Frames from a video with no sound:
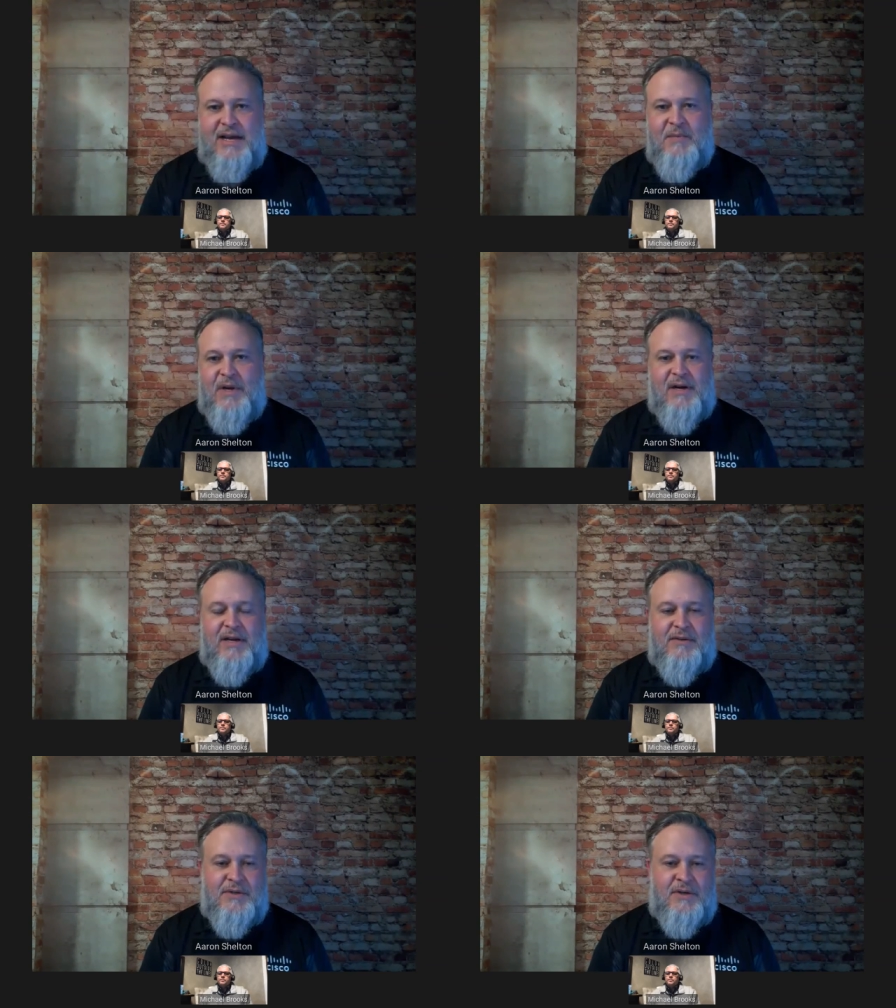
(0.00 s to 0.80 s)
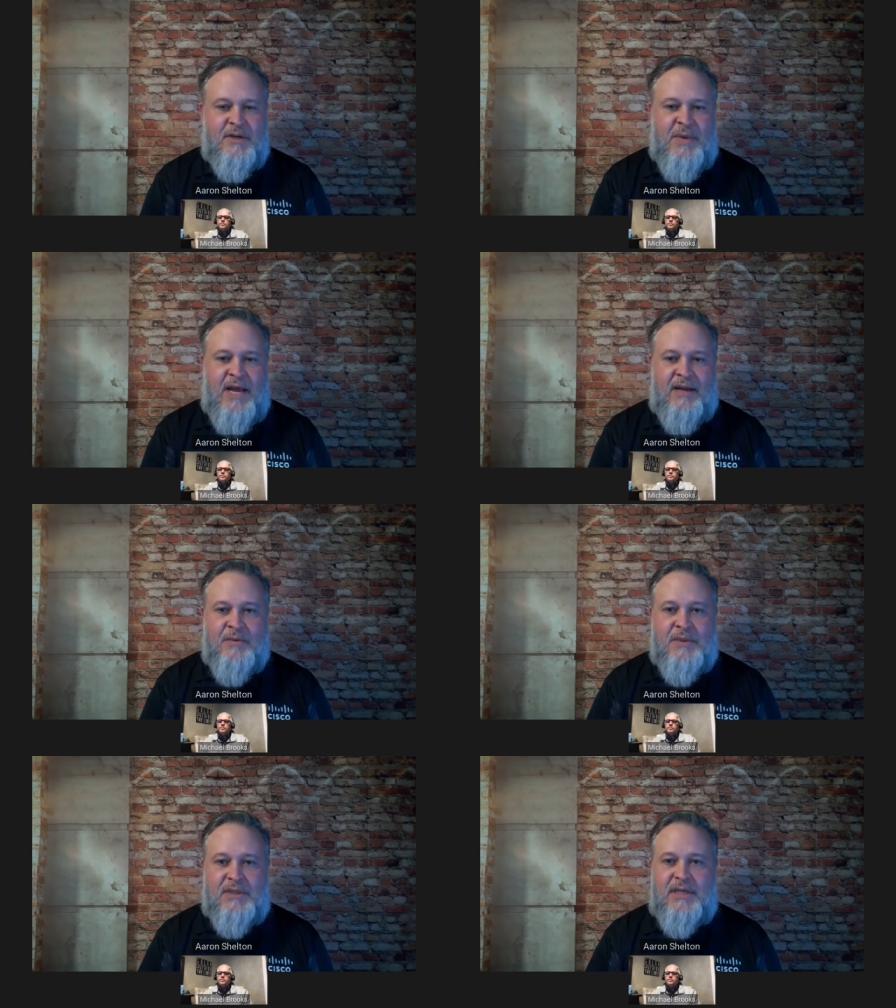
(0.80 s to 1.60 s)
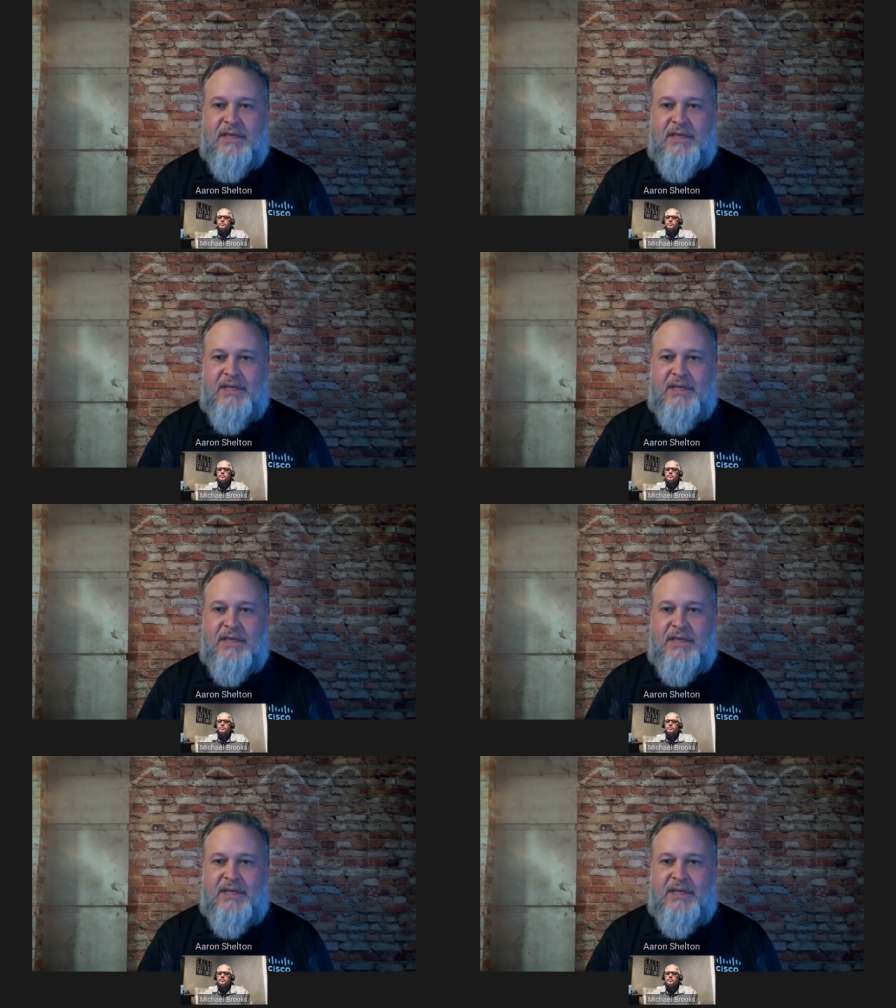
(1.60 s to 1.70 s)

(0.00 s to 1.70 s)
We are going to circle back.